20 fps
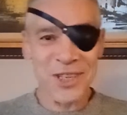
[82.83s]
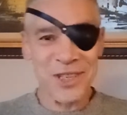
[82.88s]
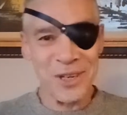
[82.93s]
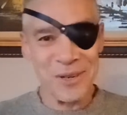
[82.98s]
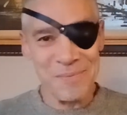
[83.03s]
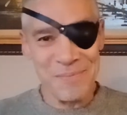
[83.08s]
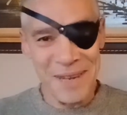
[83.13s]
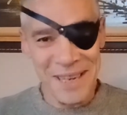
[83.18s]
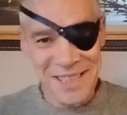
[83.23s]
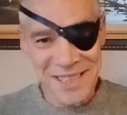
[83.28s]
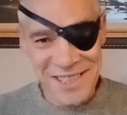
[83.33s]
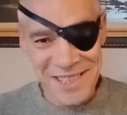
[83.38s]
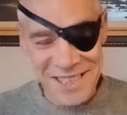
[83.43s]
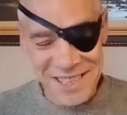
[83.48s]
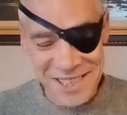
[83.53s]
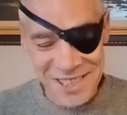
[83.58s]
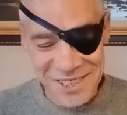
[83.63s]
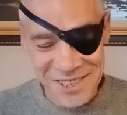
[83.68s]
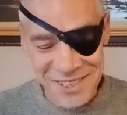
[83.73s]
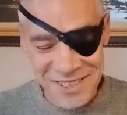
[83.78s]
she'll mention
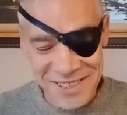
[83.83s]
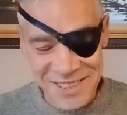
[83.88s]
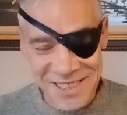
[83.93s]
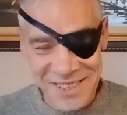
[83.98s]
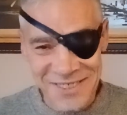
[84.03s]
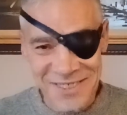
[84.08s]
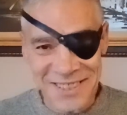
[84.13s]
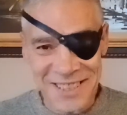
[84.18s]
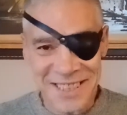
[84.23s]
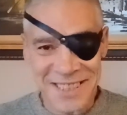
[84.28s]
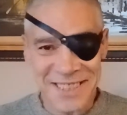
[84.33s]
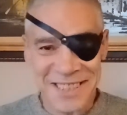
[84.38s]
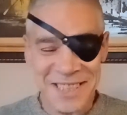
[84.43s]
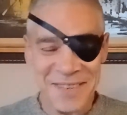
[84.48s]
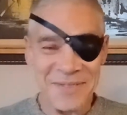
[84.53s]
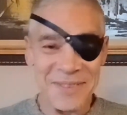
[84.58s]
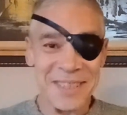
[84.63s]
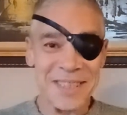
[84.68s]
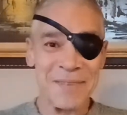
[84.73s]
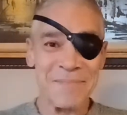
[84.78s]
it in your lyrics.
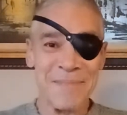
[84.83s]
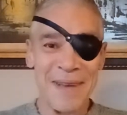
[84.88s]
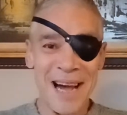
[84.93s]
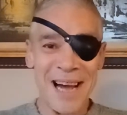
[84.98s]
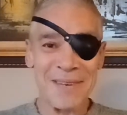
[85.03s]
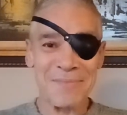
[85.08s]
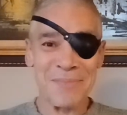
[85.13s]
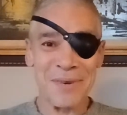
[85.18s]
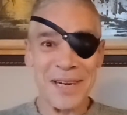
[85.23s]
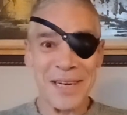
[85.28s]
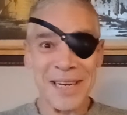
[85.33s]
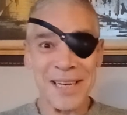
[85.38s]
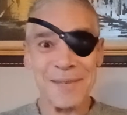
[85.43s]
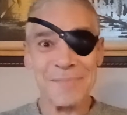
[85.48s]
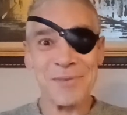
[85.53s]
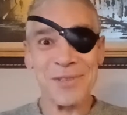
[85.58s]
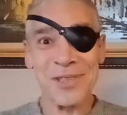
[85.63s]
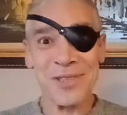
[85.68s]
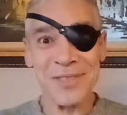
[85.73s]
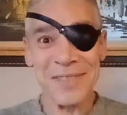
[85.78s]
If it's a bad breakup,
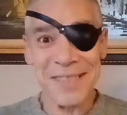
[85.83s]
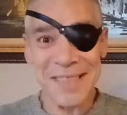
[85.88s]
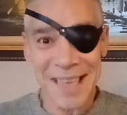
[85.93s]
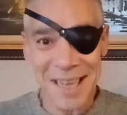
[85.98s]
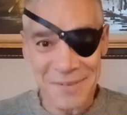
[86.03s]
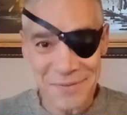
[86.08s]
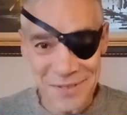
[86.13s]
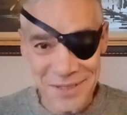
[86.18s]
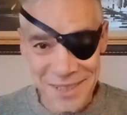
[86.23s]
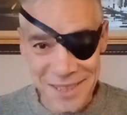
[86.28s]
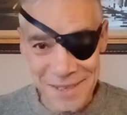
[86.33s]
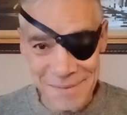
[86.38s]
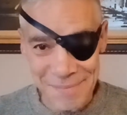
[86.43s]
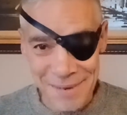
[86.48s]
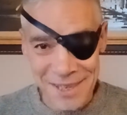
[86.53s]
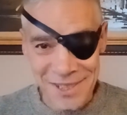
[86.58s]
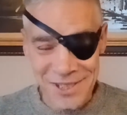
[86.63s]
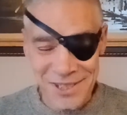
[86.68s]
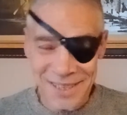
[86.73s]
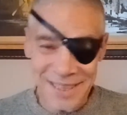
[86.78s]
she'll definitely
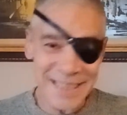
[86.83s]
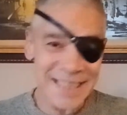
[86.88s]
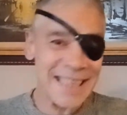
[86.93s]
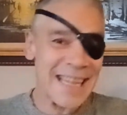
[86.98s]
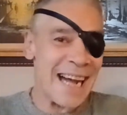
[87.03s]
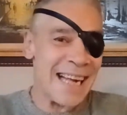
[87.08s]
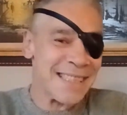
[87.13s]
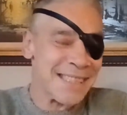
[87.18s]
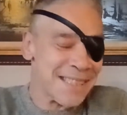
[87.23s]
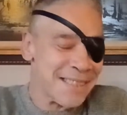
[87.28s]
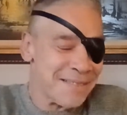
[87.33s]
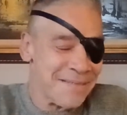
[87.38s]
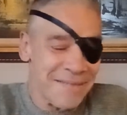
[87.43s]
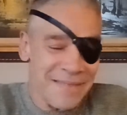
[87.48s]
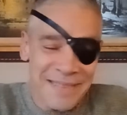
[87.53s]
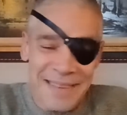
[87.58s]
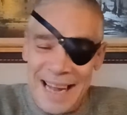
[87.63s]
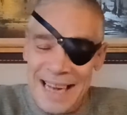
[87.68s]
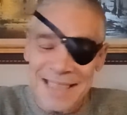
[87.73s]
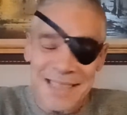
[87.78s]
mention it. That's
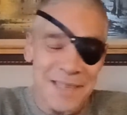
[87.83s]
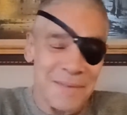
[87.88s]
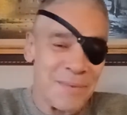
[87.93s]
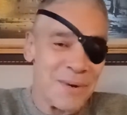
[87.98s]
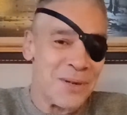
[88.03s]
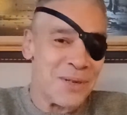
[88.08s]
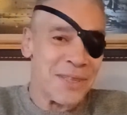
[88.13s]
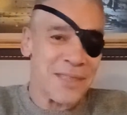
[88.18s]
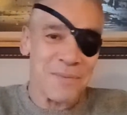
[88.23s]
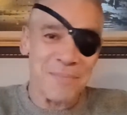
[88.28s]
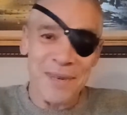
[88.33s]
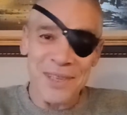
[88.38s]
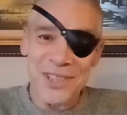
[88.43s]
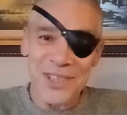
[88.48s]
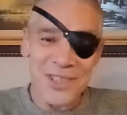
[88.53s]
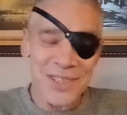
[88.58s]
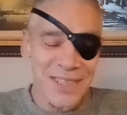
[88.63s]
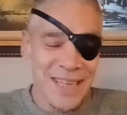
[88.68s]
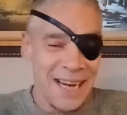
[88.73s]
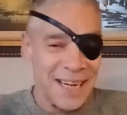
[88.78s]
that's about as much
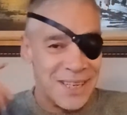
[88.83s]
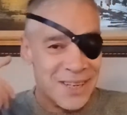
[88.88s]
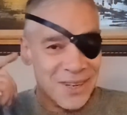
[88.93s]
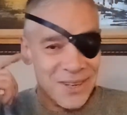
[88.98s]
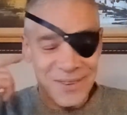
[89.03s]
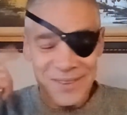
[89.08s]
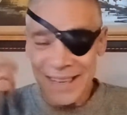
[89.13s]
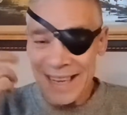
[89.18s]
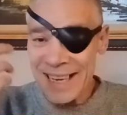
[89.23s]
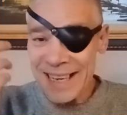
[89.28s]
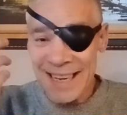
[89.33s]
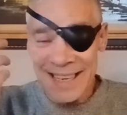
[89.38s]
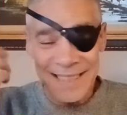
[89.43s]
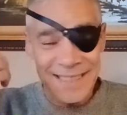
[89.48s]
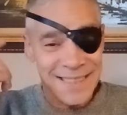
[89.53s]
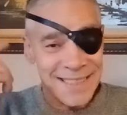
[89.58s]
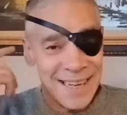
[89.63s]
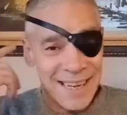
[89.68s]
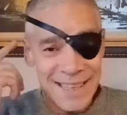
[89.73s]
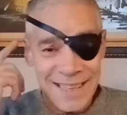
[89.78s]
as I know. Like I
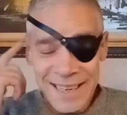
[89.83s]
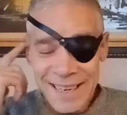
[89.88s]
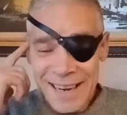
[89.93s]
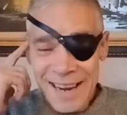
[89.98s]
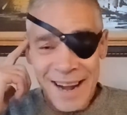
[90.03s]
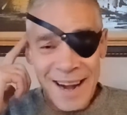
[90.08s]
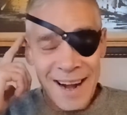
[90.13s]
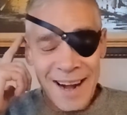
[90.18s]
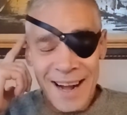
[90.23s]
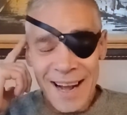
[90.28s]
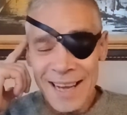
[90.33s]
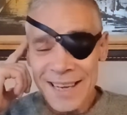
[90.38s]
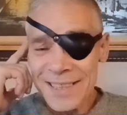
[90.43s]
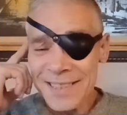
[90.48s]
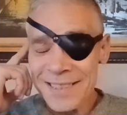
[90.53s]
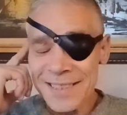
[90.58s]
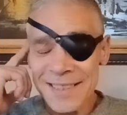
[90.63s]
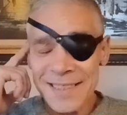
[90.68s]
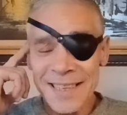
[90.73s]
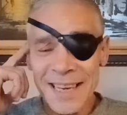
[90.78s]
said, I
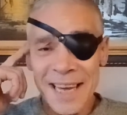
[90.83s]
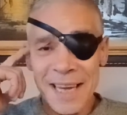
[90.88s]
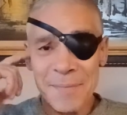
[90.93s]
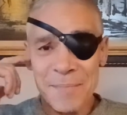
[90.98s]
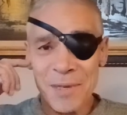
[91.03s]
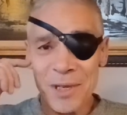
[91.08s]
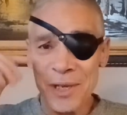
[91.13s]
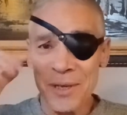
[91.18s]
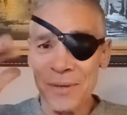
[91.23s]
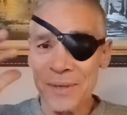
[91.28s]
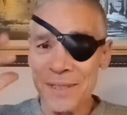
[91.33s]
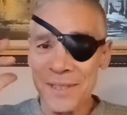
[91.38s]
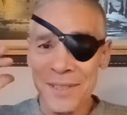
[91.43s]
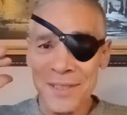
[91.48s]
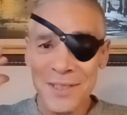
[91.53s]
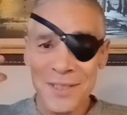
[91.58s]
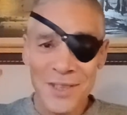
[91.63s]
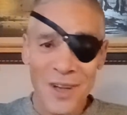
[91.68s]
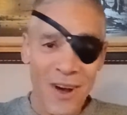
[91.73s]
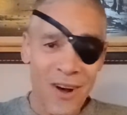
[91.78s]
couldn't name you a
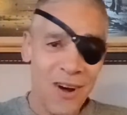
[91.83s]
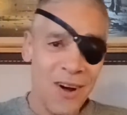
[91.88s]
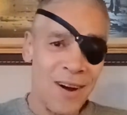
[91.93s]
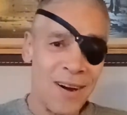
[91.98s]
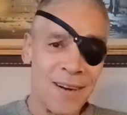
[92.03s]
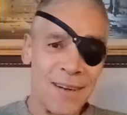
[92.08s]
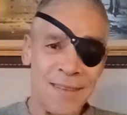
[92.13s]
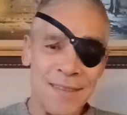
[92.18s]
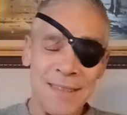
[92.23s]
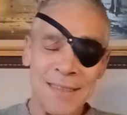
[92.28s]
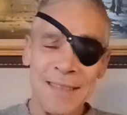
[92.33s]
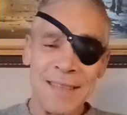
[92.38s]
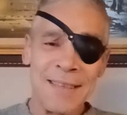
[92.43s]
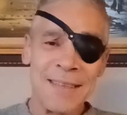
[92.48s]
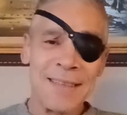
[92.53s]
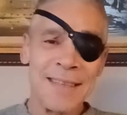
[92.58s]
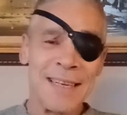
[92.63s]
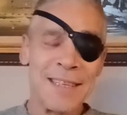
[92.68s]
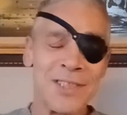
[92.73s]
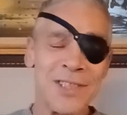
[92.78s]
song
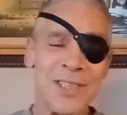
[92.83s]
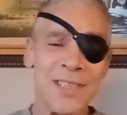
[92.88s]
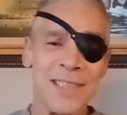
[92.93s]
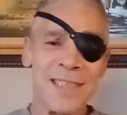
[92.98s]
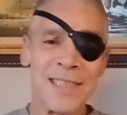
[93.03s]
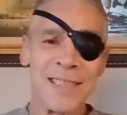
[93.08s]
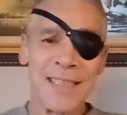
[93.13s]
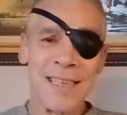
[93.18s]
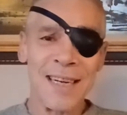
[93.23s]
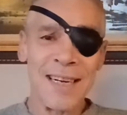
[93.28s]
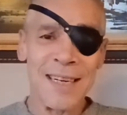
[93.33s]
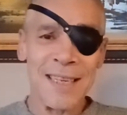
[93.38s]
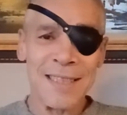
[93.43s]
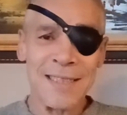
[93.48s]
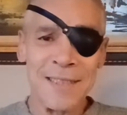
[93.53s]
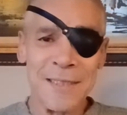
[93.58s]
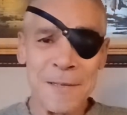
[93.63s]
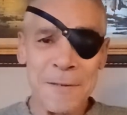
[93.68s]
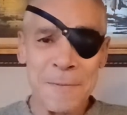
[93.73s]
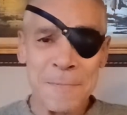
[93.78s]
that she's
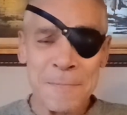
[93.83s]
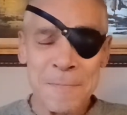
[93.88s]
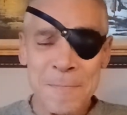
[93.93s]
done.